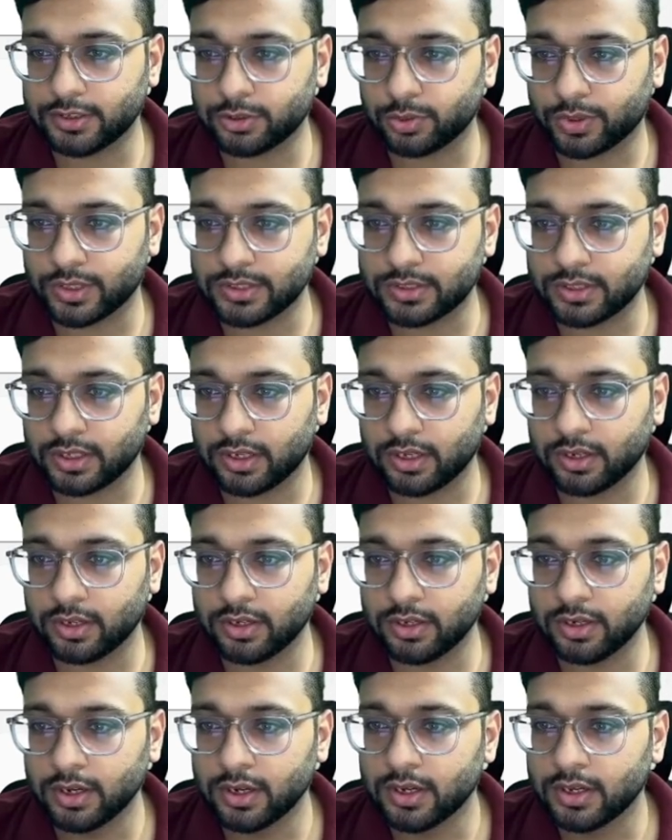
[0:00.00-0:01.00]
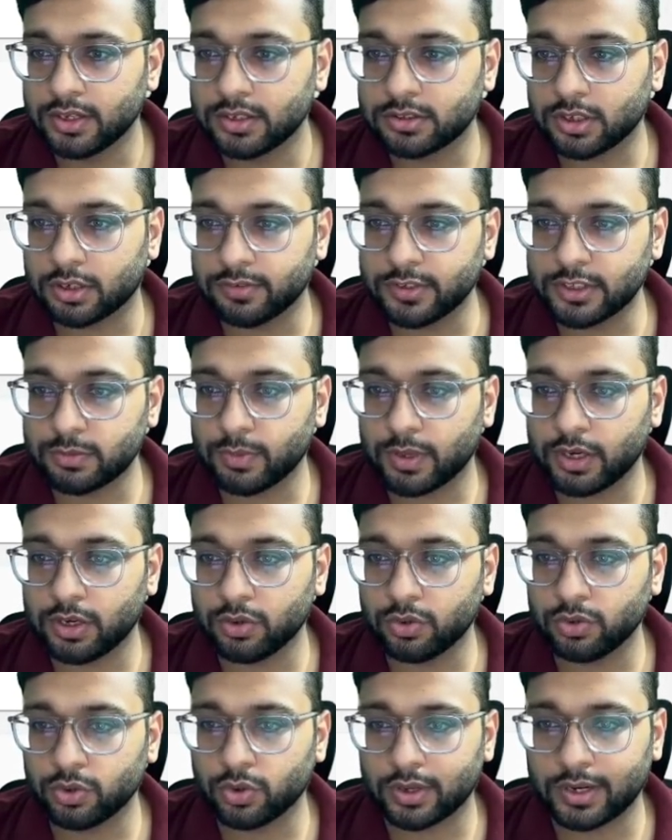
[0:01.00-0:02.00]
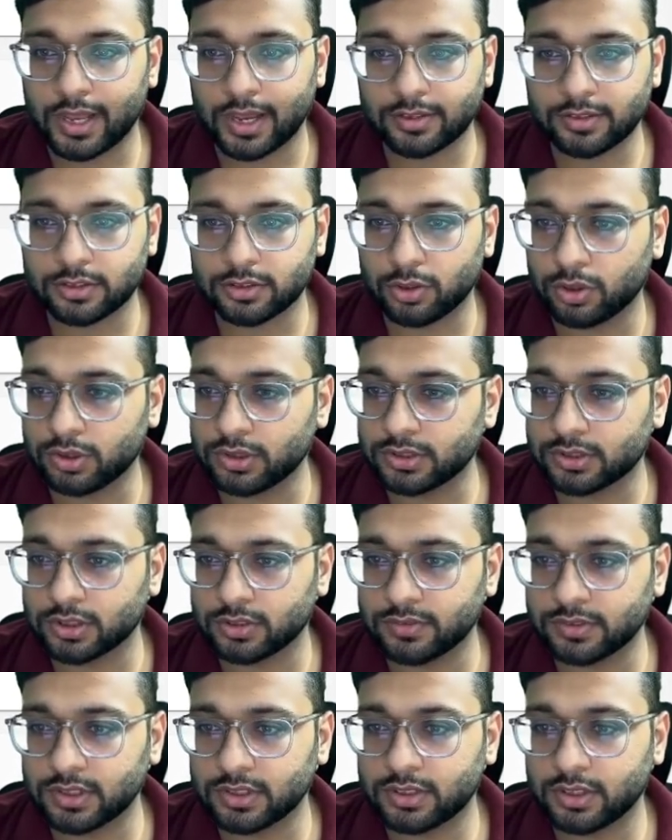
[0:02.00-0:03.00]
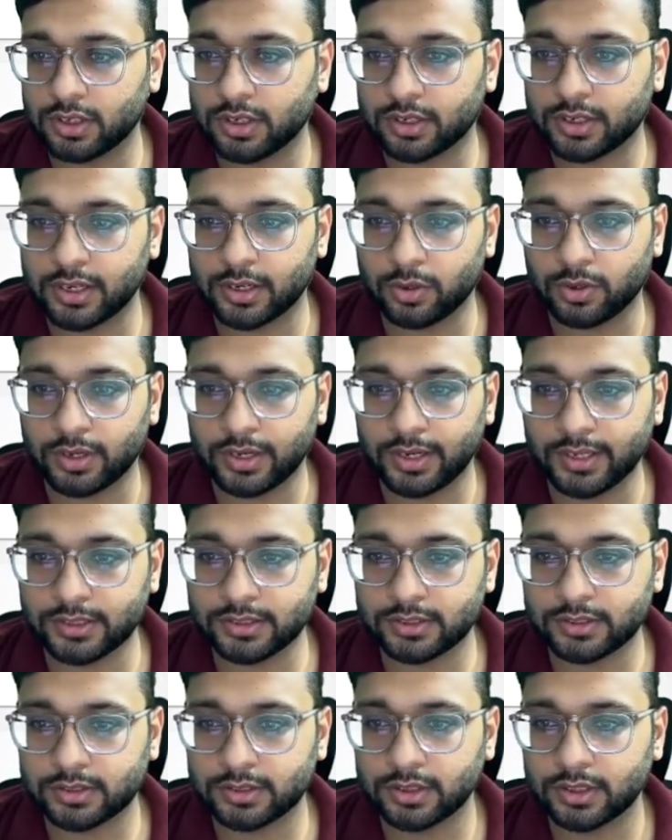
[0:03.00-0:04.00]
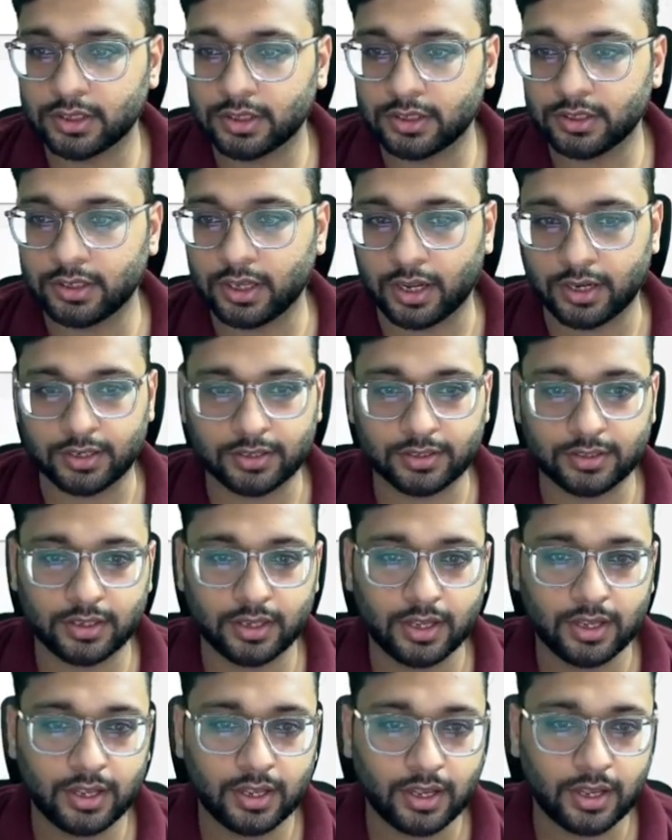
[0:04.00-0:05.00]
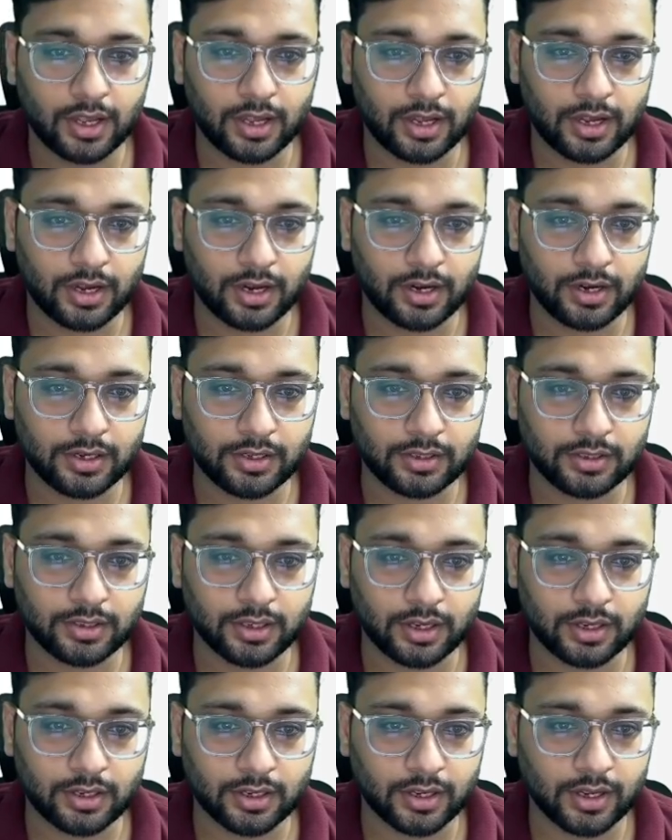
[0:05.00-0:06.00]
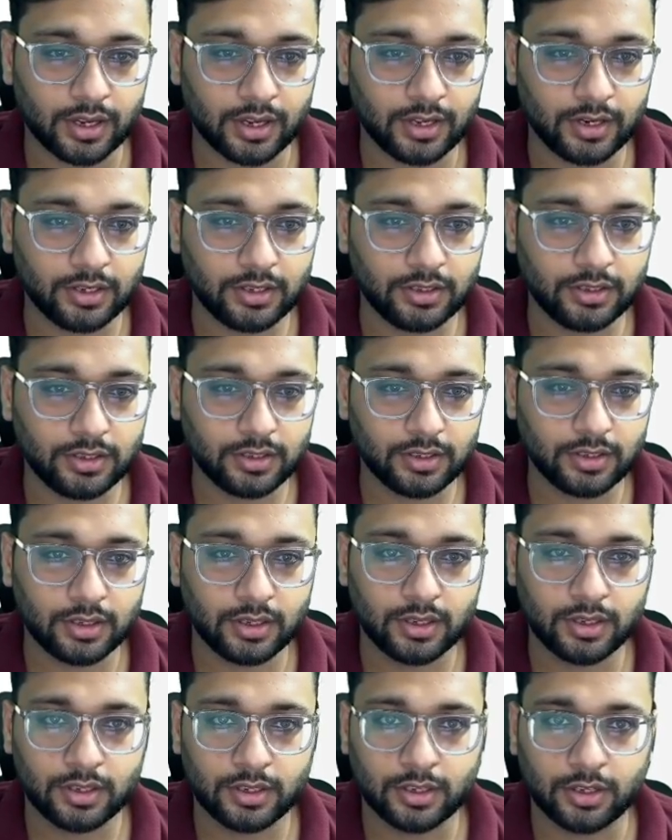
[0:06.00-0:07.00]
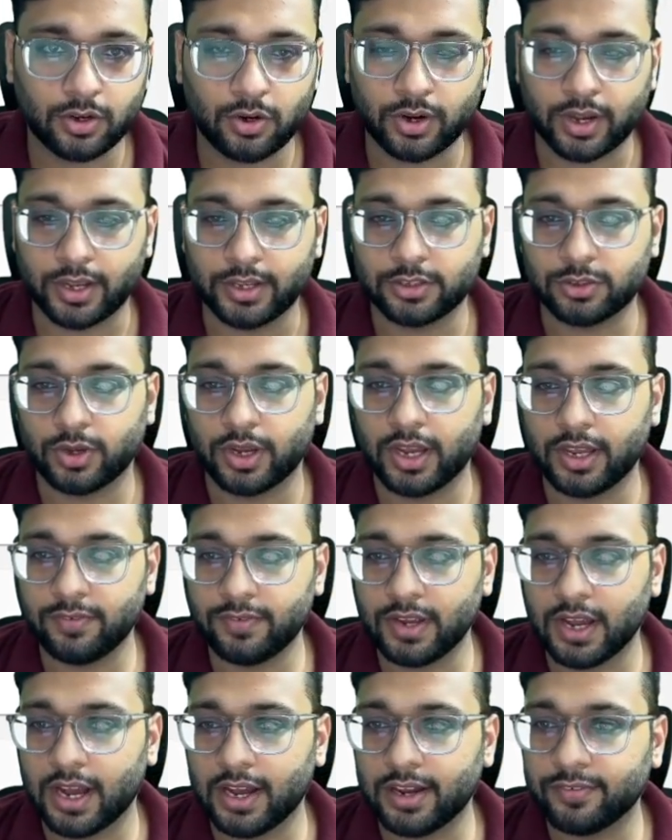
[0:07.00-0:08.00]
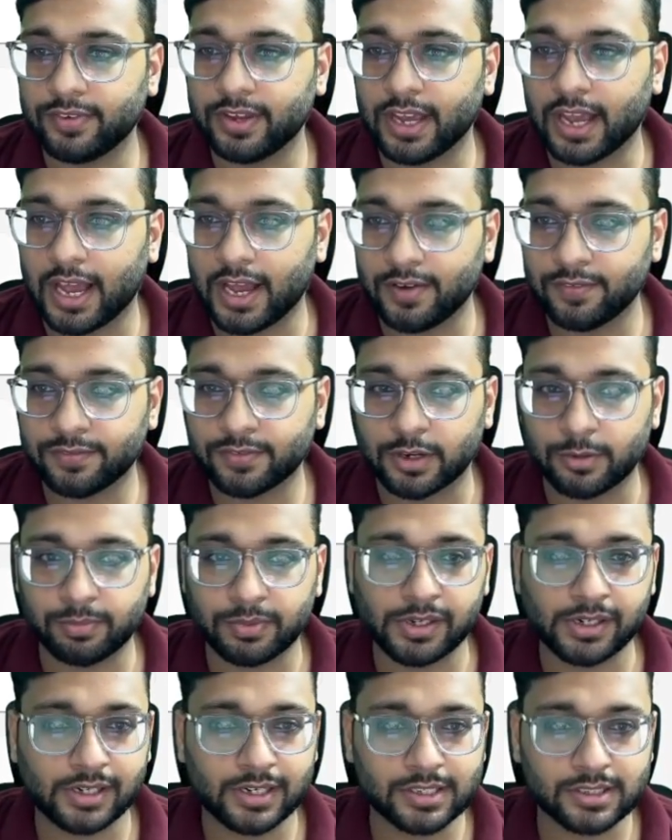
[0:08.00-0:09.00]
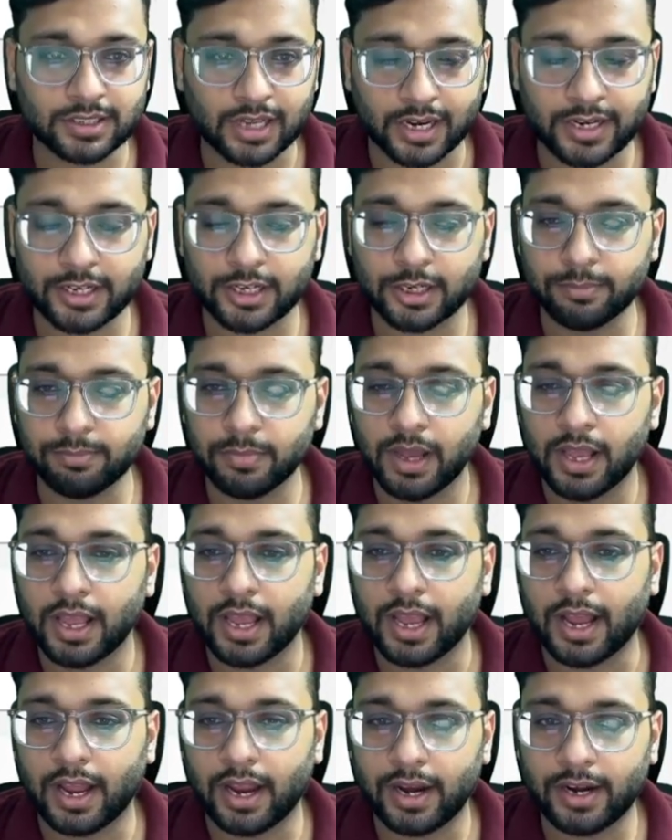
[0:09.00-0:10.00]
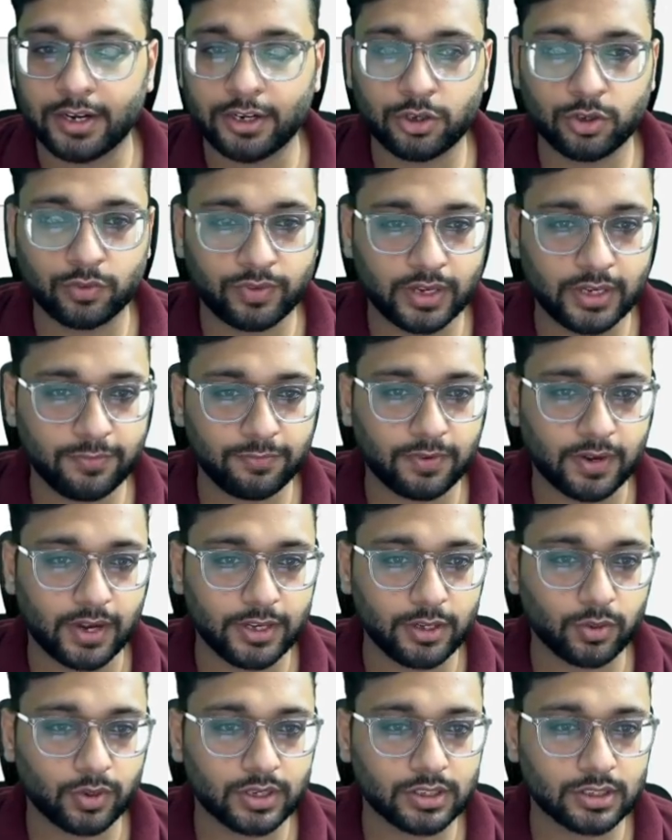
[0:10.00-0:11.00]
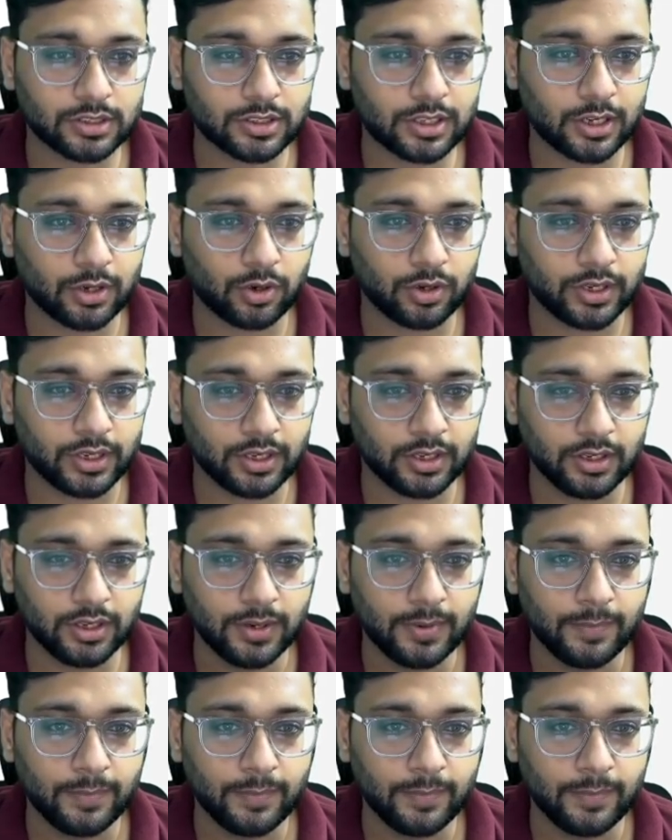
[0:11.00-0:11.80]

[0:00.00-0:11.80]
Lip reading: you can see here, service menu, you can access all the services here. Click on next, done, and done again. Okay, so here we are, we have completely signed up, and to verify, you can just click on here.